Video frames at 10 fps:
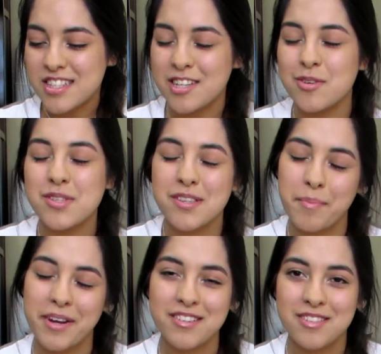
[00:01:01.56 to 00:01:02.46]
and I know some
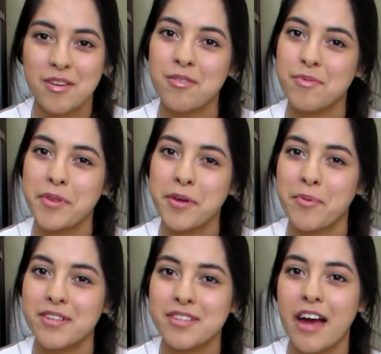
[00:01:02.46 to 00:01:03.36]
parents don't really
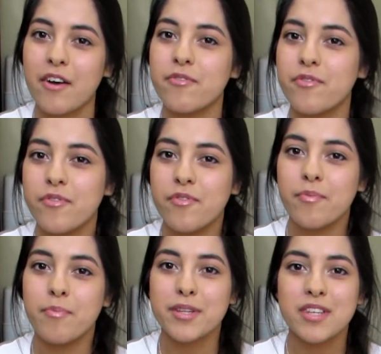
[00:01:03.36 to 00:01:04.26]
want to have
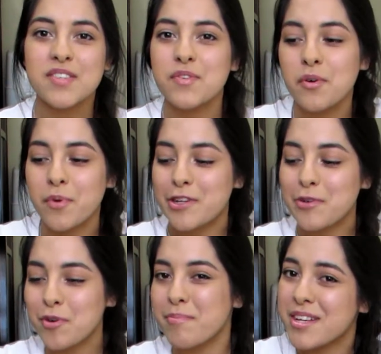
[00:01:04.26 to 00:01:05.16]
birthdays for a
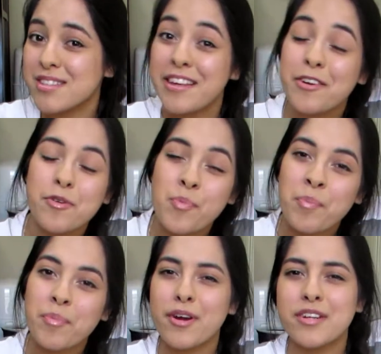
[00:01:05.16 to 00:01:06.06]
one-year-old because they don't
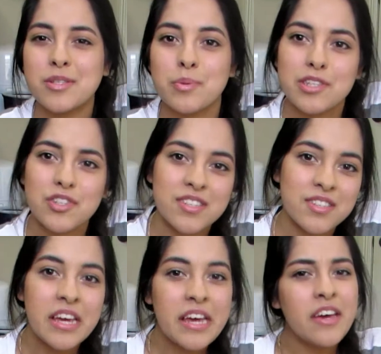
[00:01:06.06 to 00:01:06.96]
remember and it's really
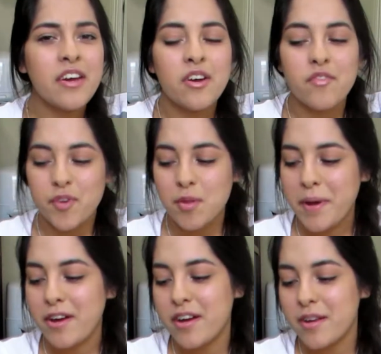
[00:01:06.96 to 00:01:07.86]
just for the
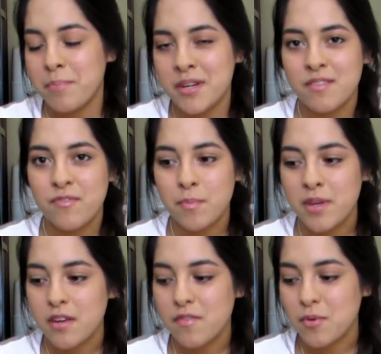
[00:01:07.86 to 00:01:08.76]
parent but for
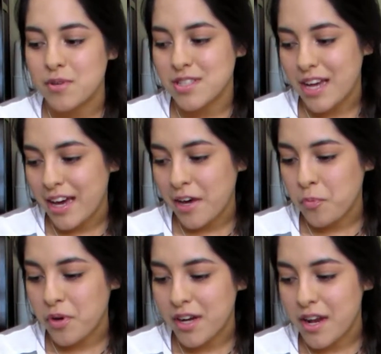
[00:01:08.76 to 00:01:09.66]
me of course I had
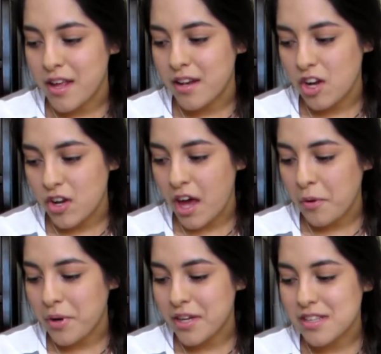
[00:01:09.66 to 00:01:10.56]
one, Aaron had
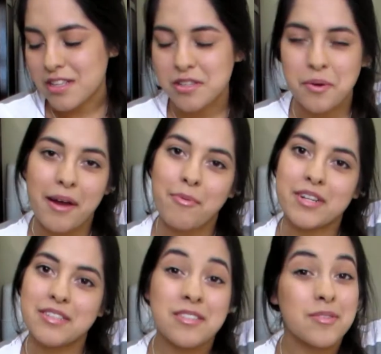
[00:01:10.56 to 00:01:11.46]
one and so I
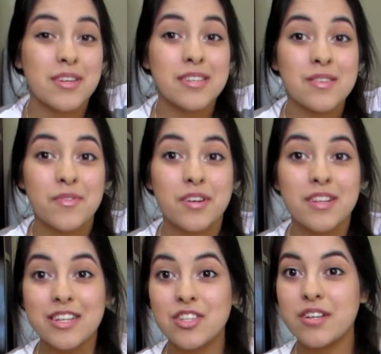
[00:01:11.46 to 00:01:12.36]
wanted to do this for
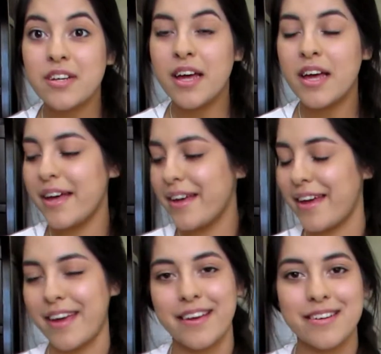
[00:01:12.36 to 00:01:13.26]
Elijah
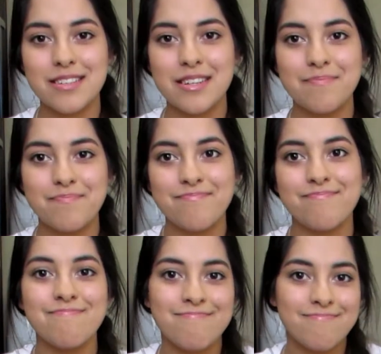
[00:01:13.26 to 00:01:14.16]
and
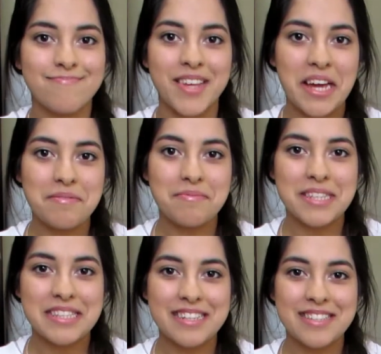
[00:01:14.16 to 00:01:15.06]
yeah,
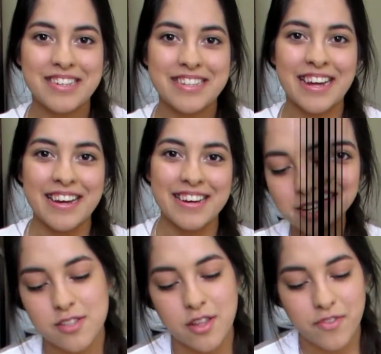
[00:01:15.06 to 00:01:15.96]
let's get started. okay,
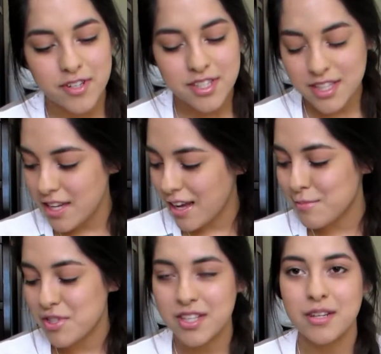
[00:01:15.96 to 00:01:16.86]
so the first thing,
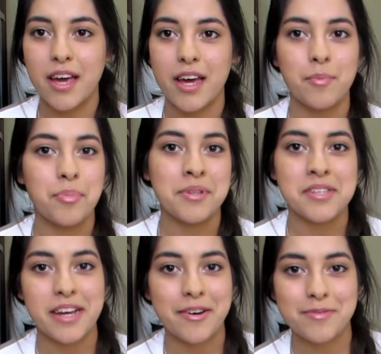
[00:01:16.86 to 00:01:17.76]
I'm just gonna kind of pull
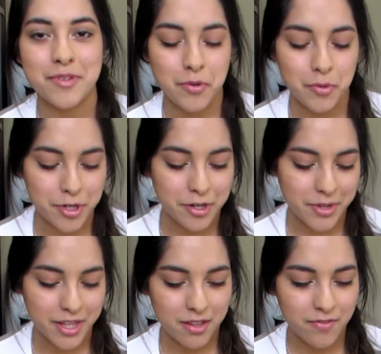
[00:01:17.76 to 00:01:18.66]
this out, not order
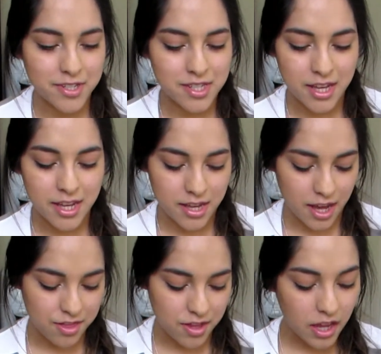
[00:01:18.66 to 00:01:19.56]
really. The first thing I
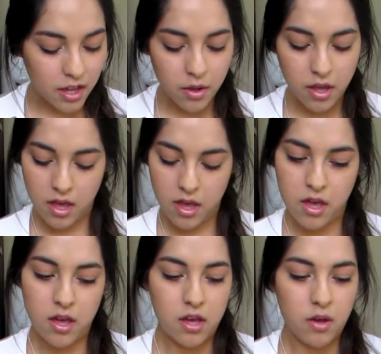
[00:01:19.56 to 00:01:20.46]
think
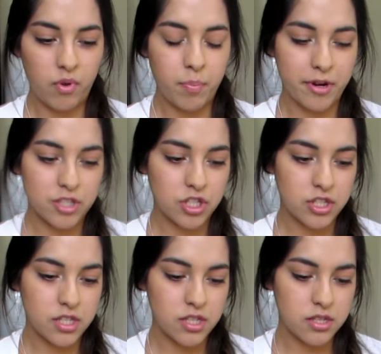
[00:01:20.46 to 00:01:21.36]
we
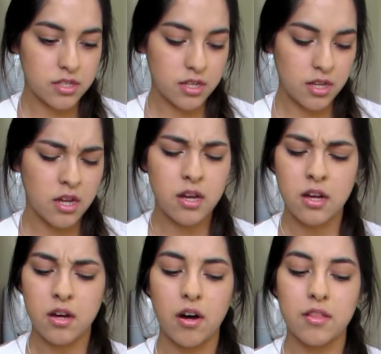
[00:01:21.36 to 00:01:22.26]
purchased
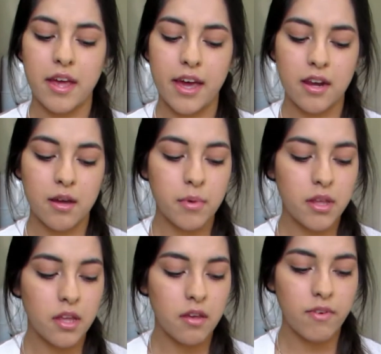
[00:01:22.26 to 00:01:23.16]
online, I
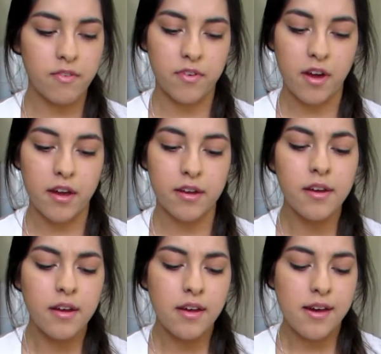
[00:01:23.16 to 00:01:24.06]
believe. If not,
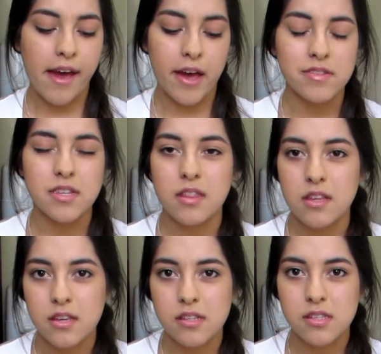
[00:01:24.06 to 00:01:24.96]
I have seen
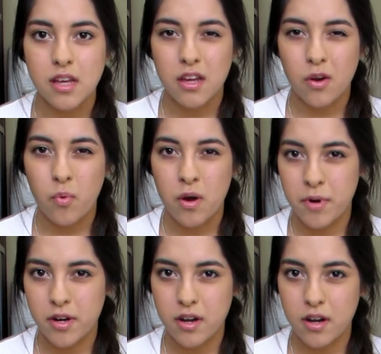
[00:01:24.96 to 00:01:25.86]
these at like a
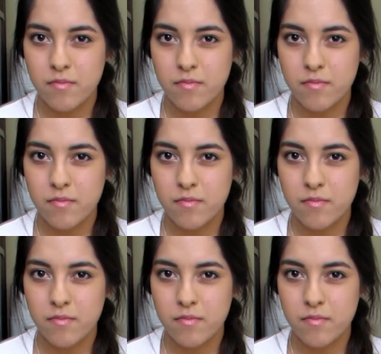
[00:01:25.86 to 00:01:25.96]
Walmart